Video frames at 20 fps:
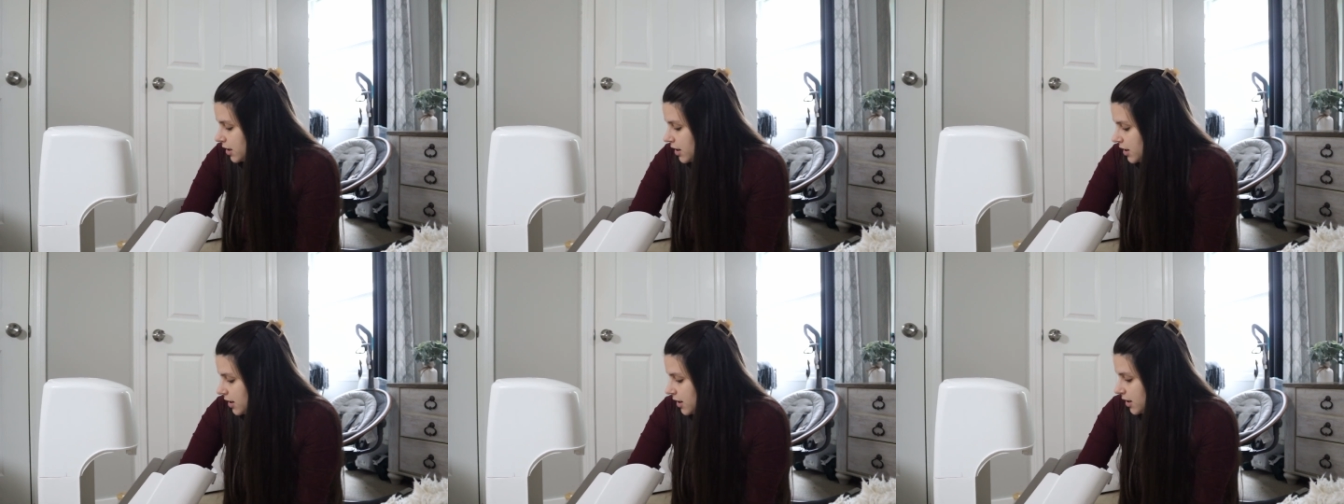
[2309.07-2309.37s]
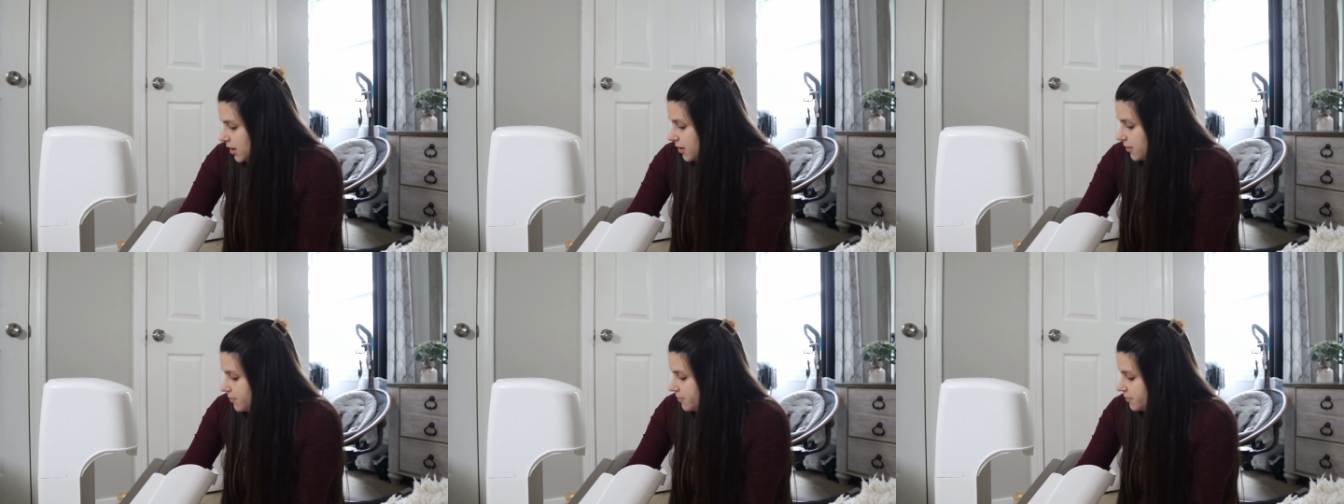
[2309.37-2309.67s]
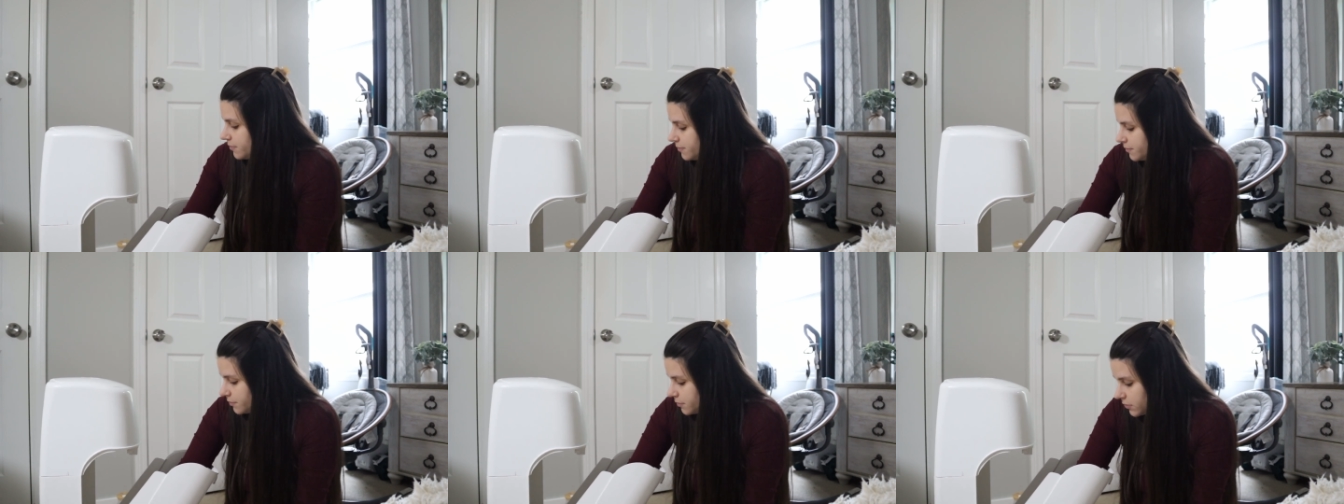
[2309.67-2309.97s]

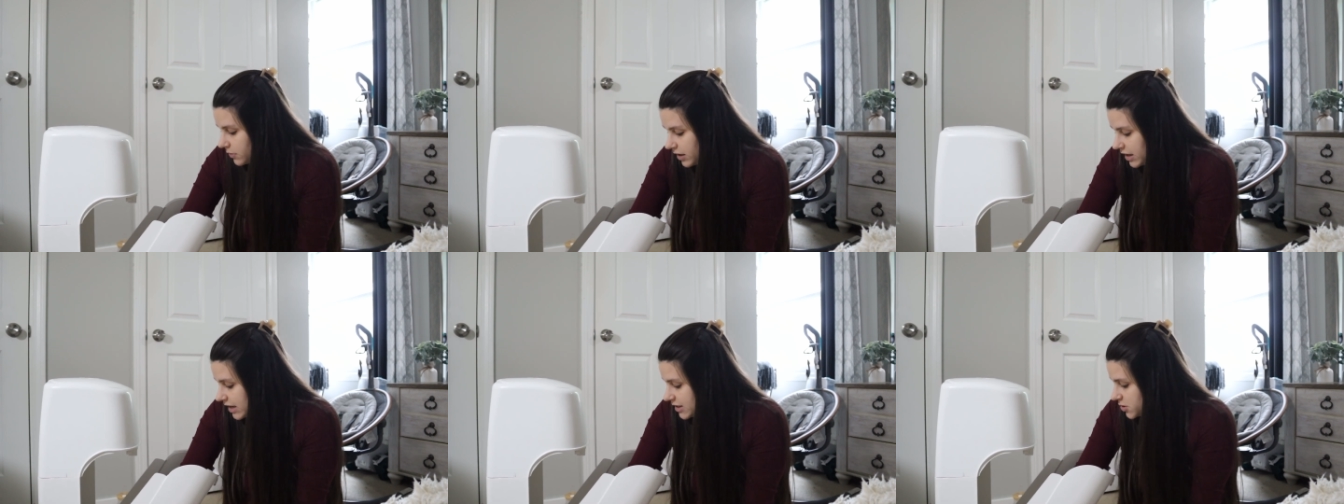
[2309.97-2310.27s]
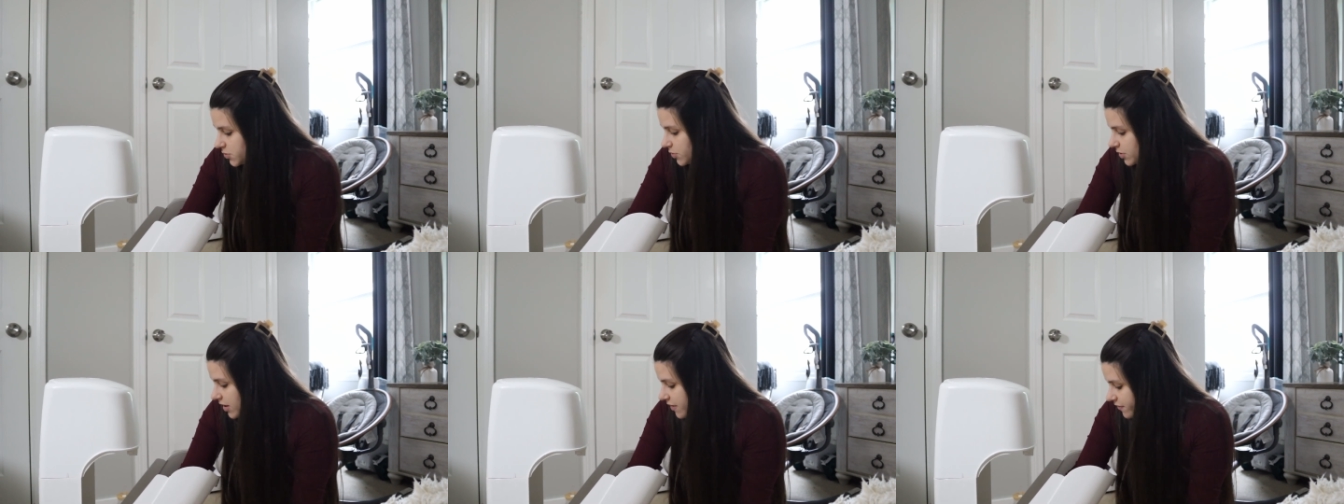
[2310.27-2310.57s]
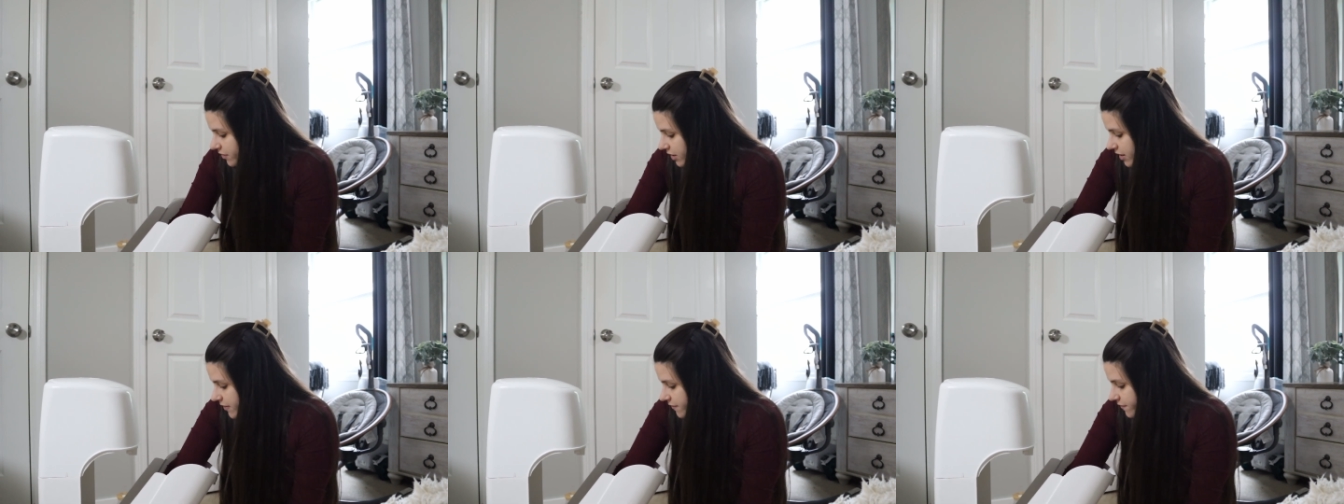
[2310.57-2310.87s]
Um, gets
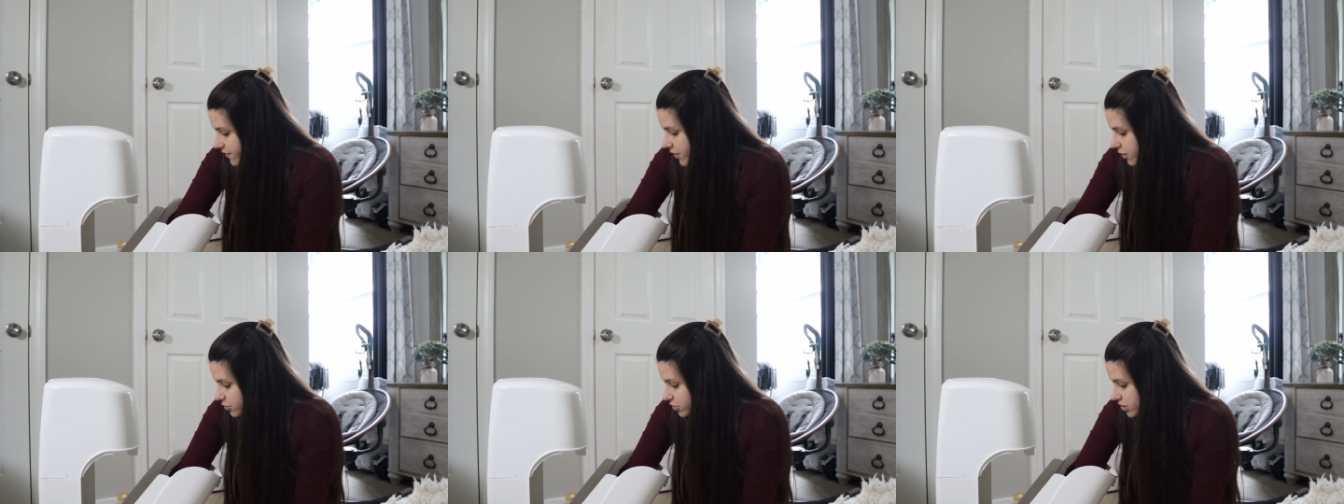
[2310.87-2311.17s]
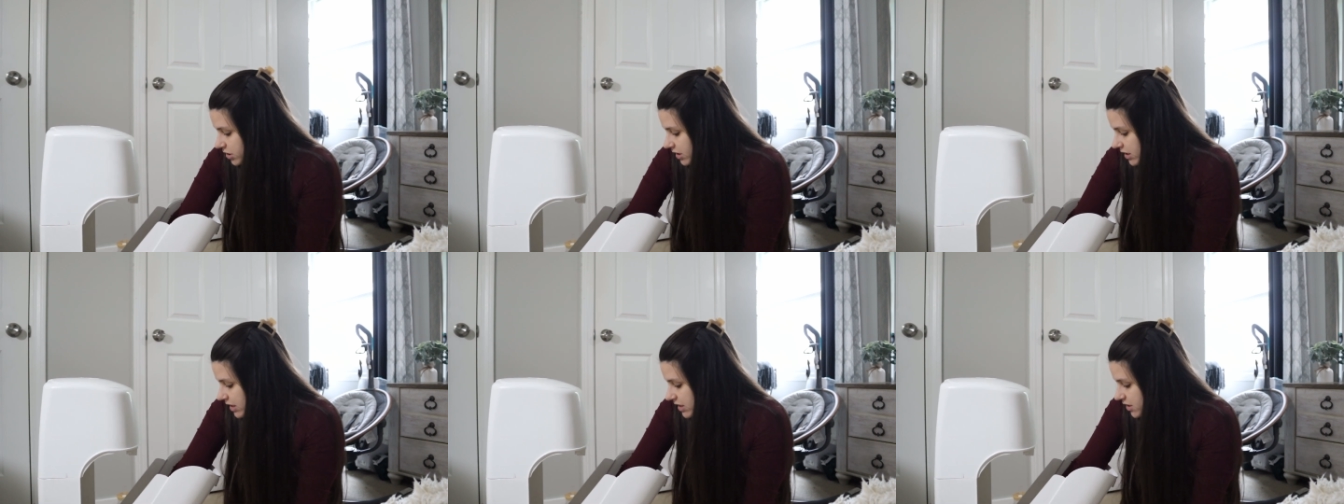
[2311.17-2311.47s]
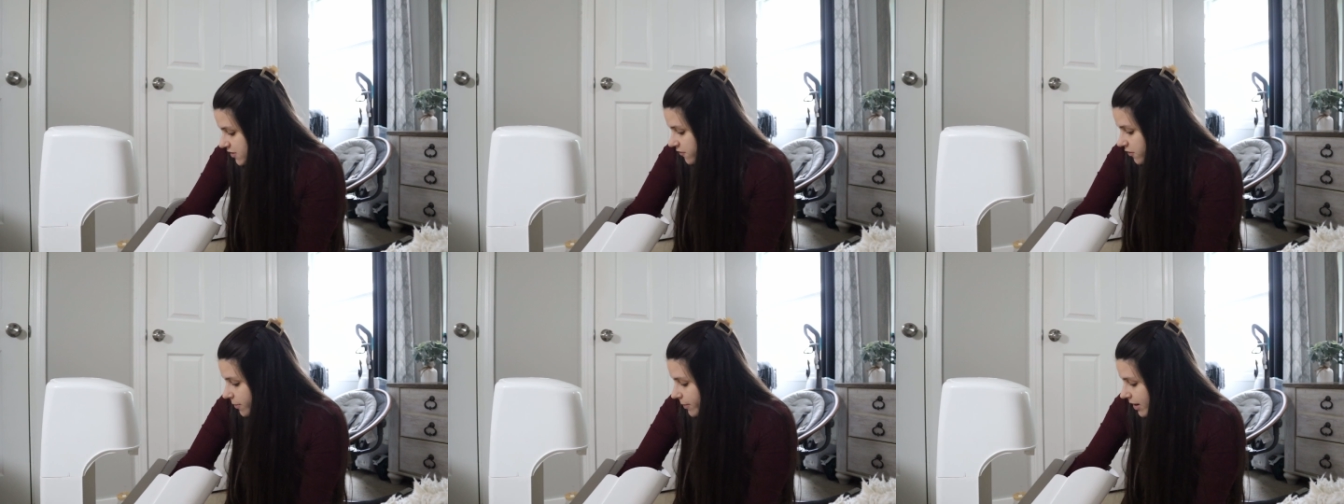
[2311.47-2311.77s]
whatever info she
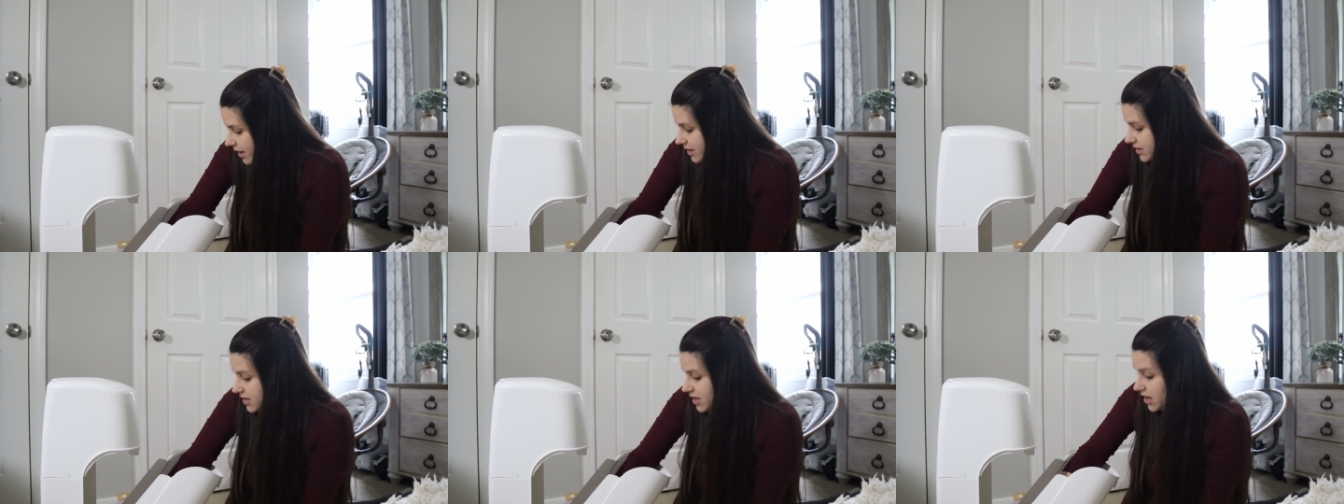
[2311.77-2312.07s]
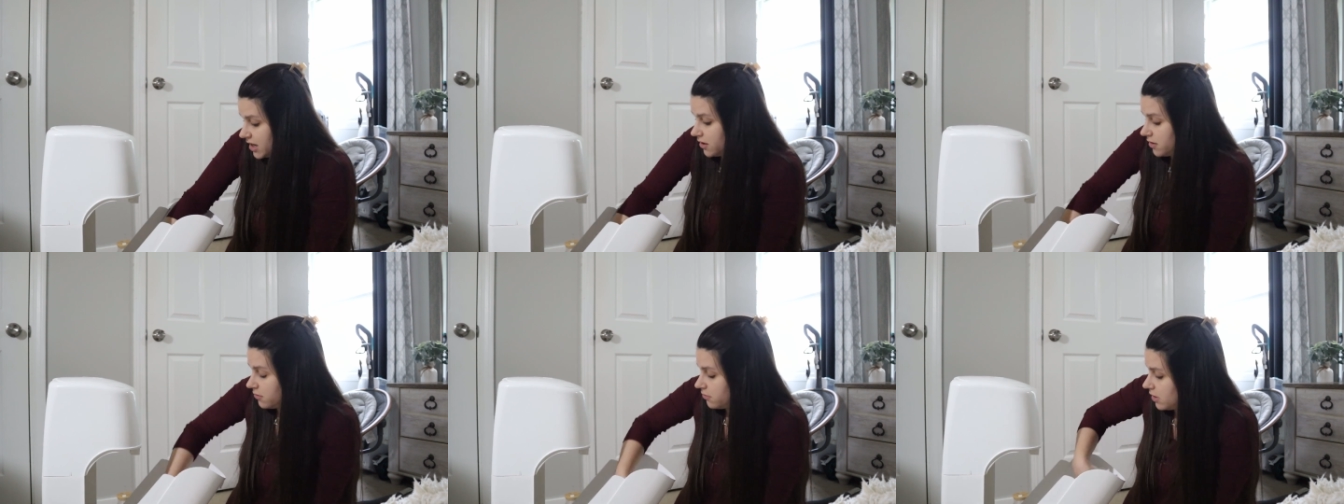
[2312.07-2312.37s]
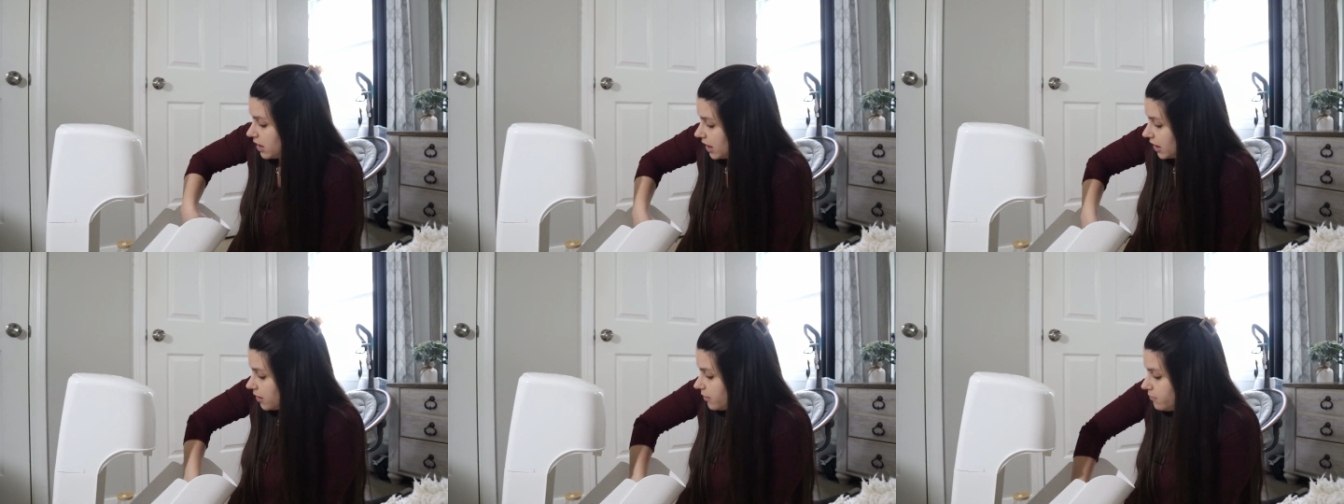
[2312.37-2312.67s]
needs from us
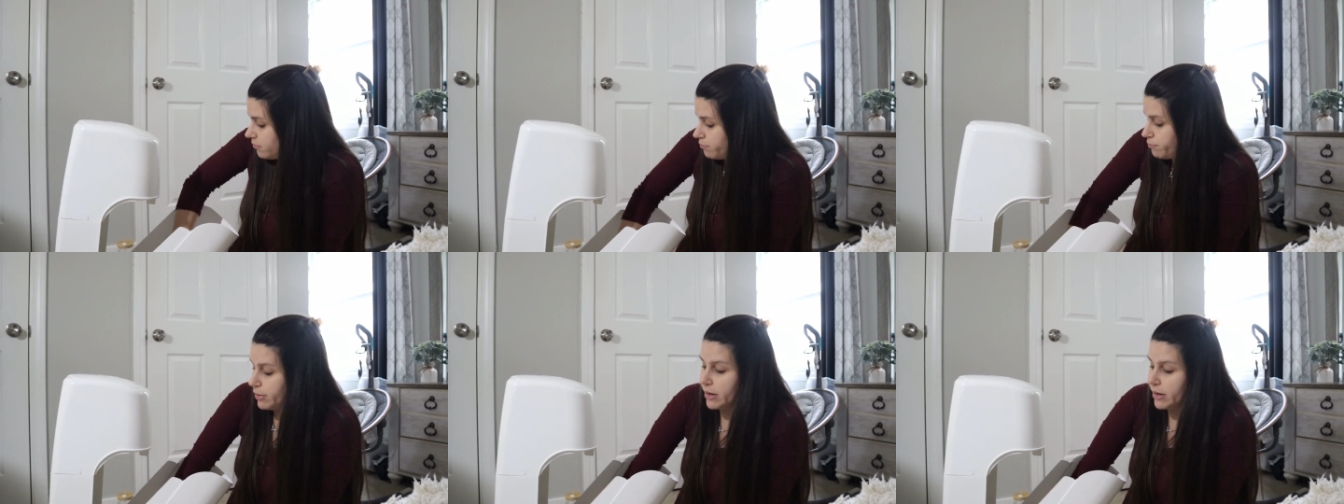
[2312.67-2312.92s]
and like